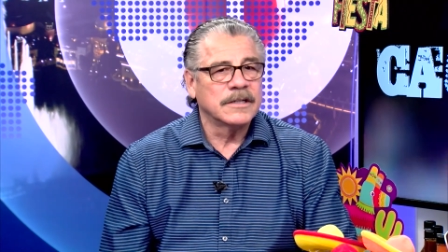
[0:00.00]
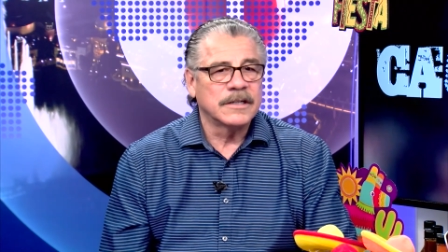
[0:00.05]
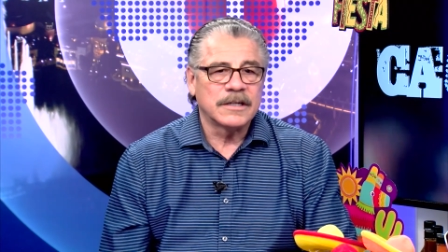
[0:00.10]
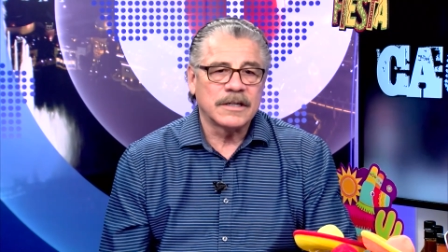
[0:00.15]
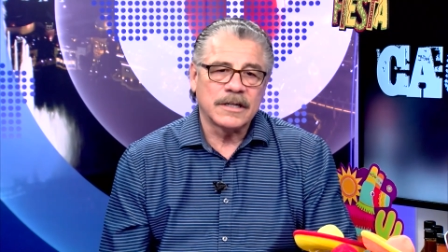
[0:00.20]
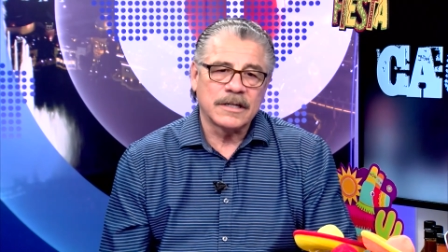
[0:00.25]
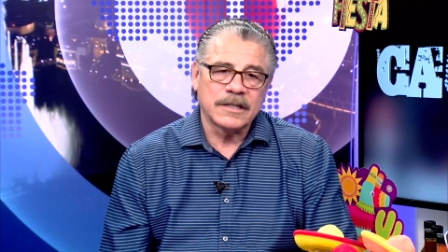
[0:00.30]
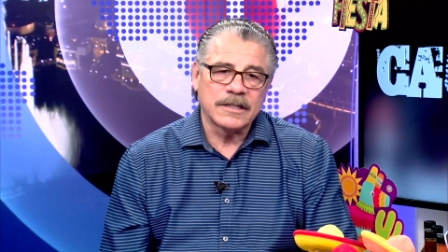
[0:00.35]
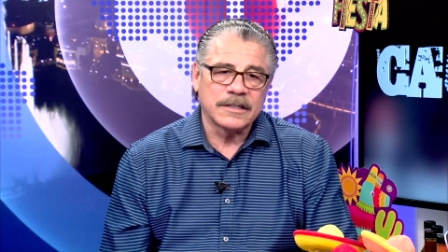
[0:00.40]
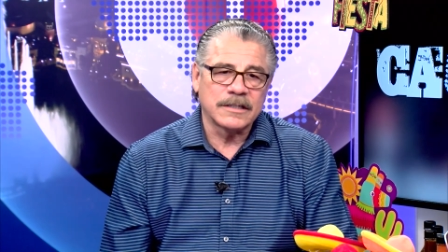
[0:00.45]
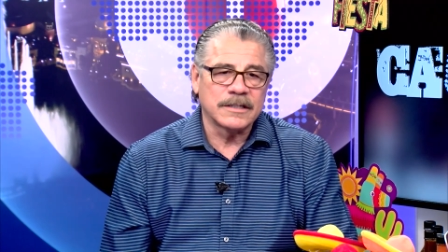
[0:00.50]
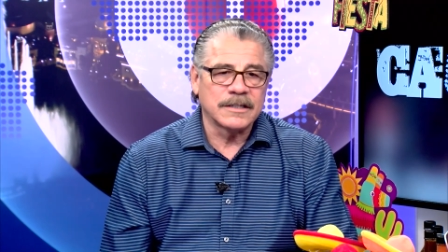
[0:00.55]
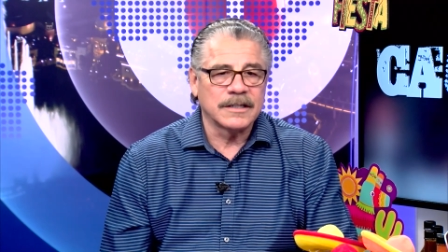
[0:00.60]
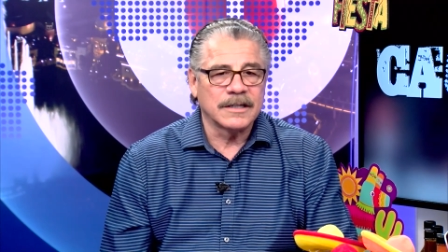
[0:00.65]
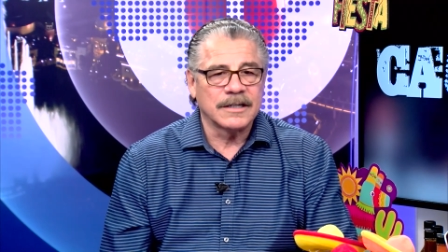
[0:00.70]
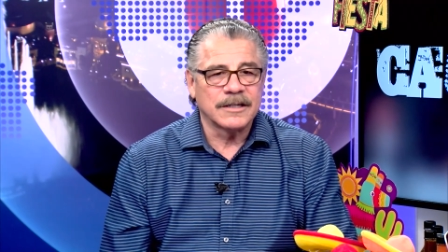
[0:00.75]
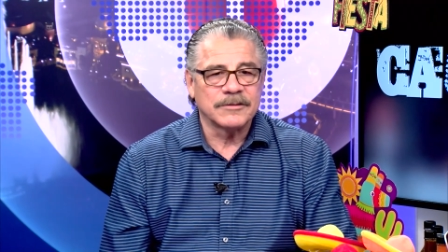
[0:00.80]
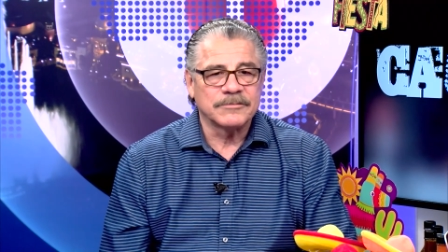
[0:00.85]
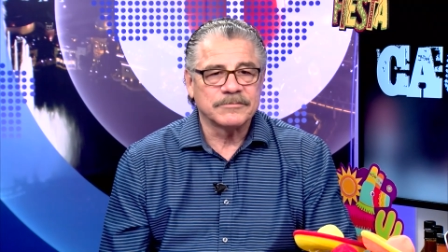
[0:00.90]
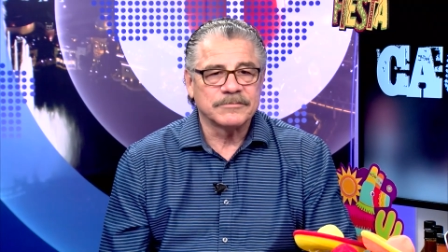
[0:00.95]
and
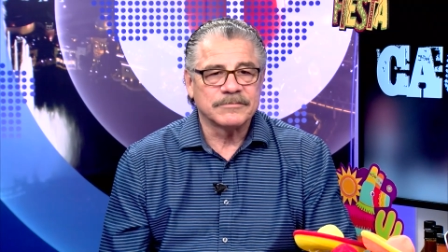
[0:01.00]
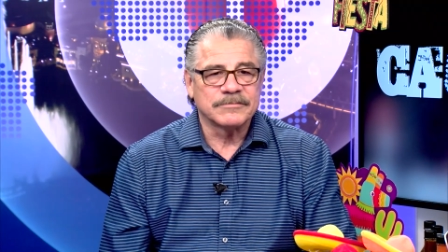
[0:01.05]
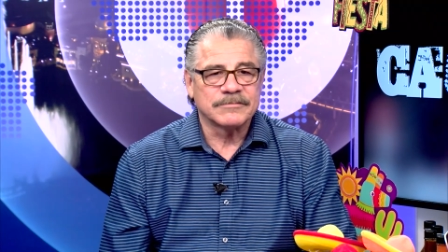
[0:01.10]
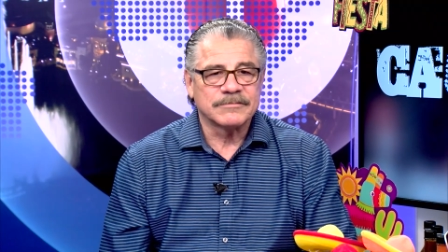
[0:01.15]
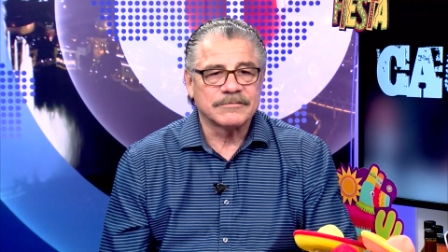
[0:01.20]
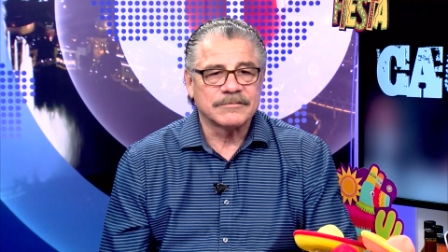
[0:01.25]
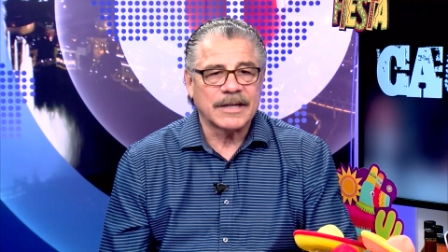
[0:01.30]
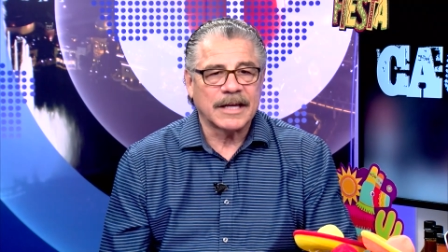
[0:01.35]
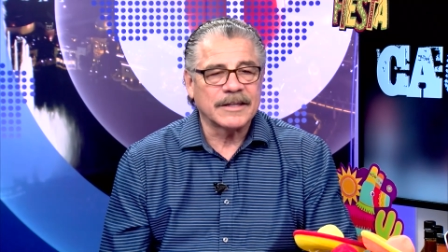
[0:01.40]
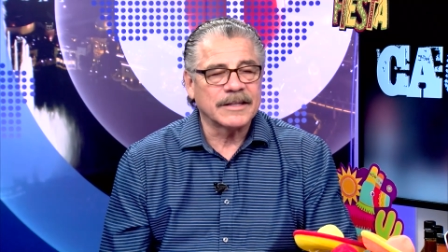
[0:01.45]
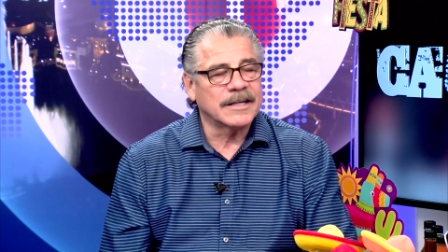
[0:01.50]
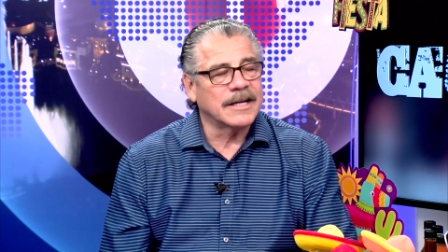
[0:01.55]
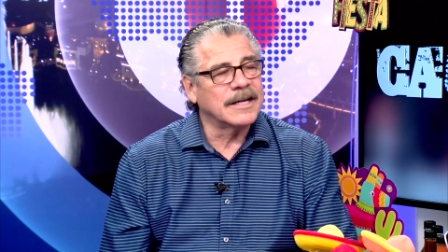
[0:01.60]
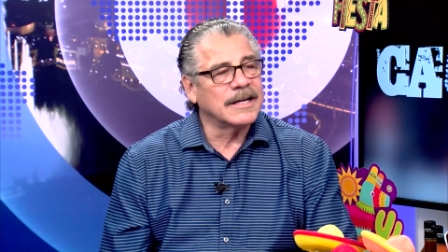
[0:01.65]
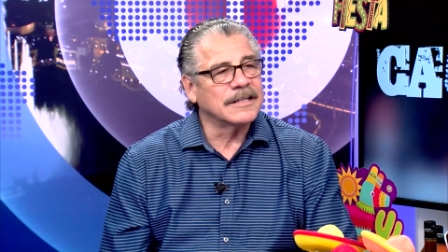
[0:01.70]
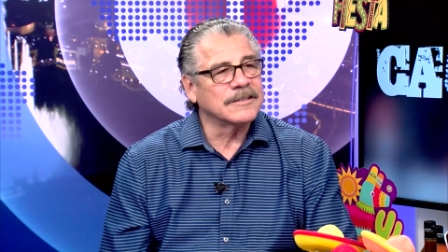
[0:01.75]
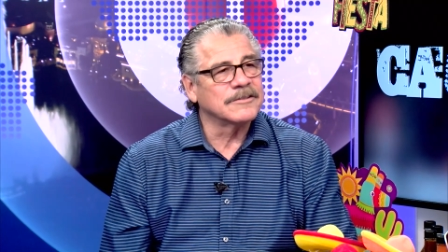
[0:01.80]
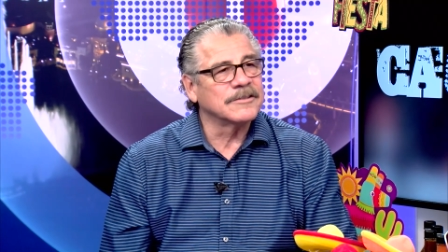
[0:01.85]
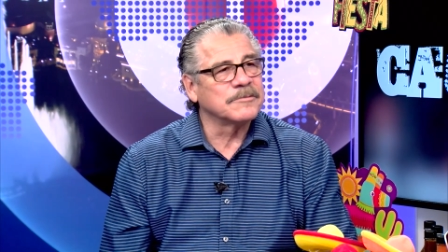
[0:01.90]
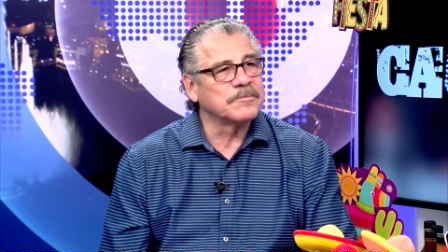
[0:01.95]
I think I
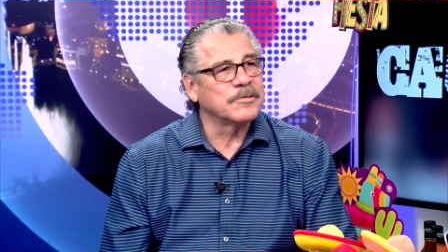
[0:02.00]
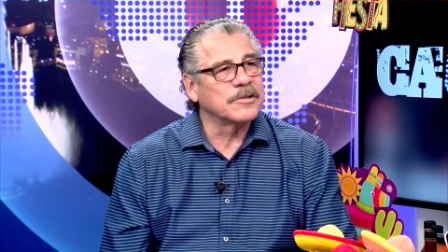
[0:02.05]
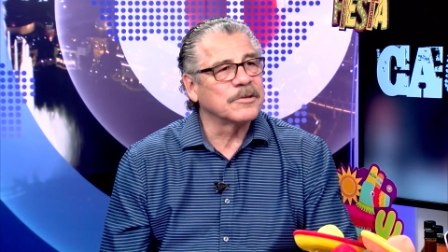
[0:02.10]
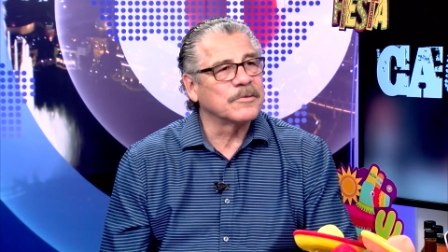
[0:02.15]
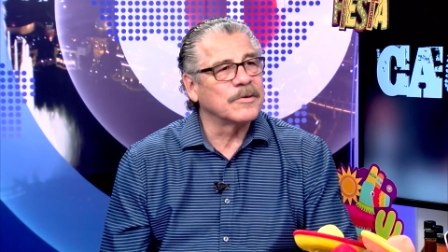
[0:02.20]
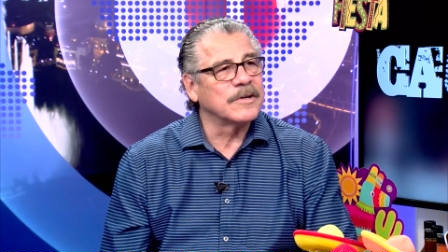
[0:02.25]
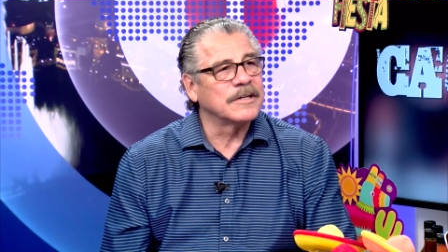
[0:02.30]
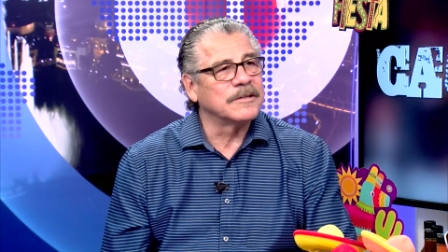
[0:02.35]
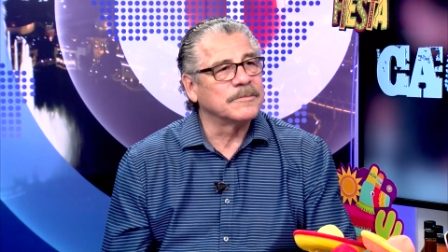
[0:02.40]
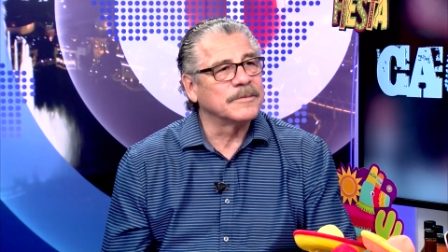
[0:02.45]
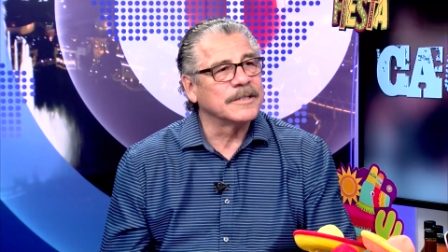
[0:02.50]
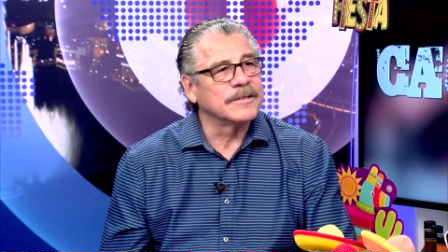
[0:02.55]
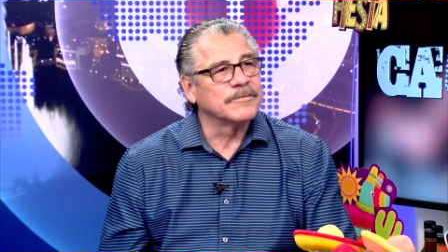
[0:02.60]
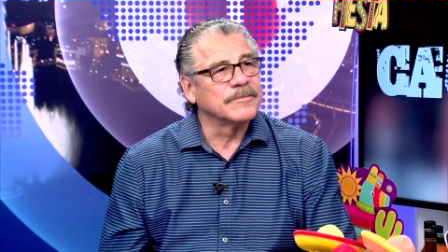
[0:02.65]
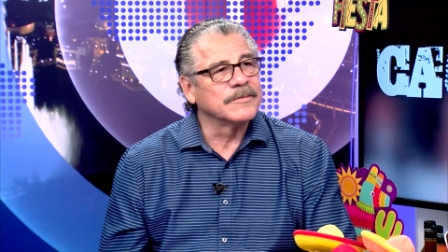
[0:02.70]
handled it pretty well, man.